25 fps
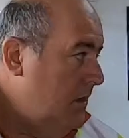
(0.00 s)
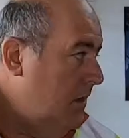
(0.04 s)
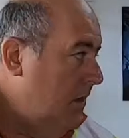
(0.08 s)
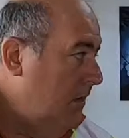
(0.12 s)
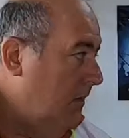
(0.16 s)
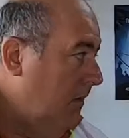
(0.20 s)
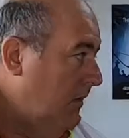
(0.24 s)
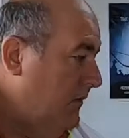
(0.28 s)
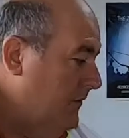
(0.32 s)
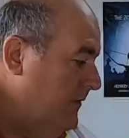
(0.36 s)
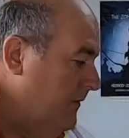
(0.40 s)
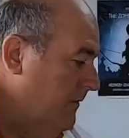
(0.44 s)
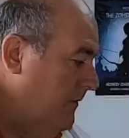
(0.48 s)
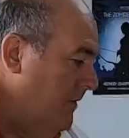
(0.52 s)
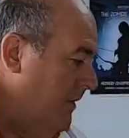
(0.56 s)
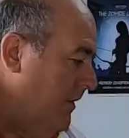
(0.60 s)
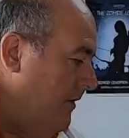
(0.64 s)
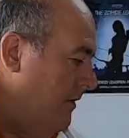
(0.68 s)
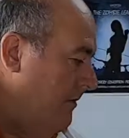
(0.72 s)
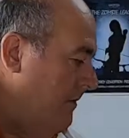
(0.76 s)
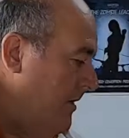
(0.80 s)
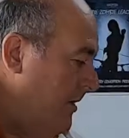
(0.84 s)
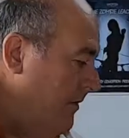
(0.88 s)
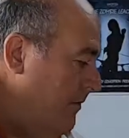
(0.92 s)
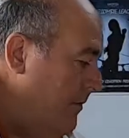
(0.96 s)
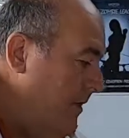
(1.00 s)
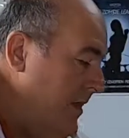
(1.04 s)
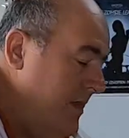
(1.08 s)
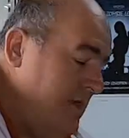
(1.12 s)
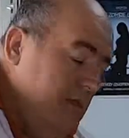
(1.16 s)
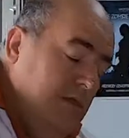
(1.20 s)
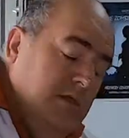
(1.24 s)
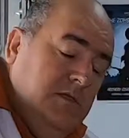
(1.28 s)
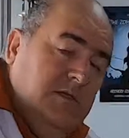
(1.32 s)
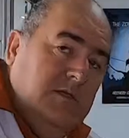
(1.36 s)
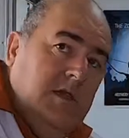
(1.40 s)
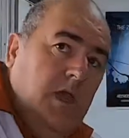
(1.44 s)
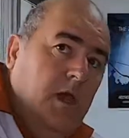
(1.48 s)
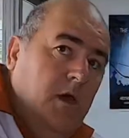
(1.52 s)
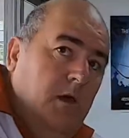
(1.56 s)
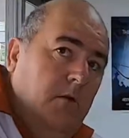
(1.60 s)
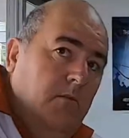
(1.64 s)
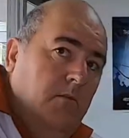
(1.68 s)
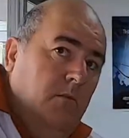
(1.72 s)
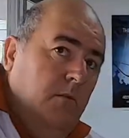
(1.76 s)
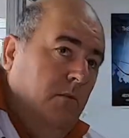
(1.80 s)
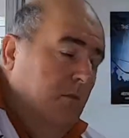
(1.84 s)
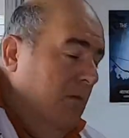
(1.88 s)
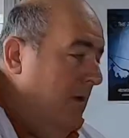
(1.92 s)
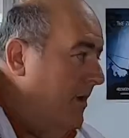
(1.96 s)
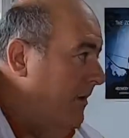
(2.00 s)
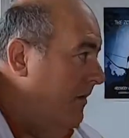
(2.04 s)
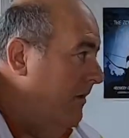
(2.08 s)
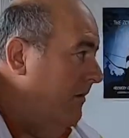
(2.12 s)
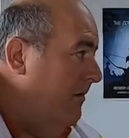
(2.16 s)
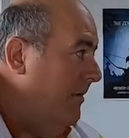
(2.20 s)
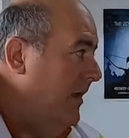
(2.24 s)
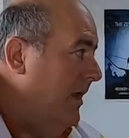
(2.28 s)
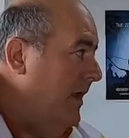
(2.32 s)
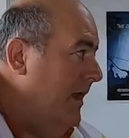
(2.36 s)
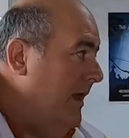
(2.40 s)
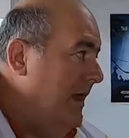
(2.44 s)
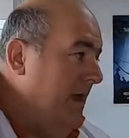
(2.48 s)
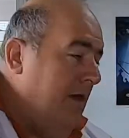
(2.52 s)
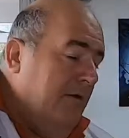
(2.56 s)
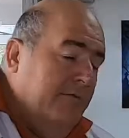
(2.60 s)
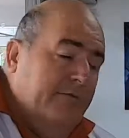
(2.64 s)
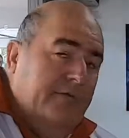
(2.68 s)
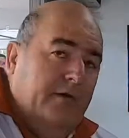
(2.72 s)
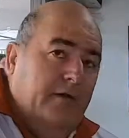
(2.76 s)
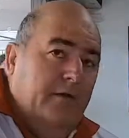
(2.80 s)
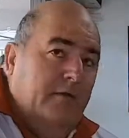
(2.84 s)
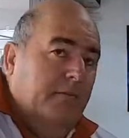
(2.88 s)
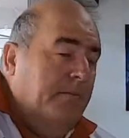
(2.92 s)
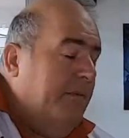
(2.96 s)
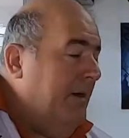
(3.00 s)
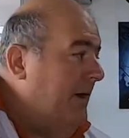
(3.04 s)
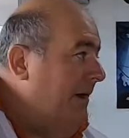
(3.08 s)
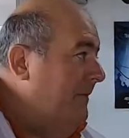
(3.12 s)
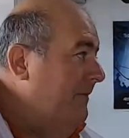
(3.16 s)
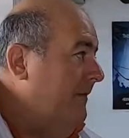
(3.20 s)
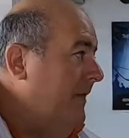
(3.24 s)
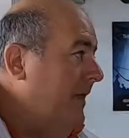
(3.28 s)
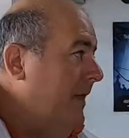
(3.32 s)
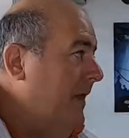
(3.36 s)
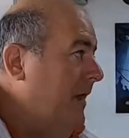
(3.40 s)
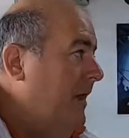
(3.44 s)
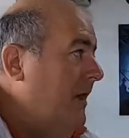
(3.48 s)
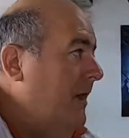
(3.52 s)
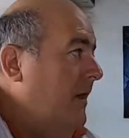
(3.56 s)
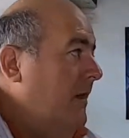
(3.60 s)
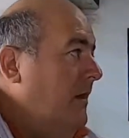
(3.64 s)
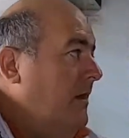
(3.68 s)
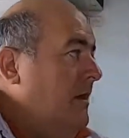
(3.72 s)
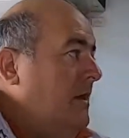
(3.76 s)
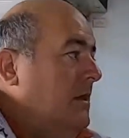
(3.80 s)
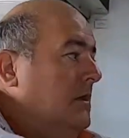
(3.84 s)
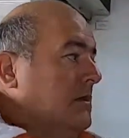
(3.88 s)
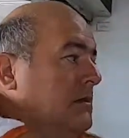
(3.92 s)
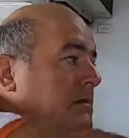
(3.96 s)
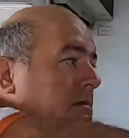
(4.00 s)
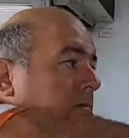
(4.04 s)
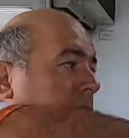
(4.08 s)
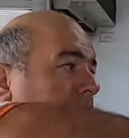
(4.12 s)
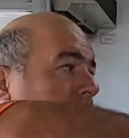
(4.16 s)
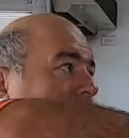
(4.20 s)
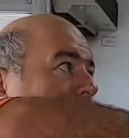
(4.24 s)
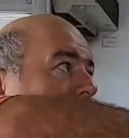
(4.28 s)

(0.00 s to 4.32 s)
I'm not too worried about where these go, I'm more worried about how far apart they are. So I'm going to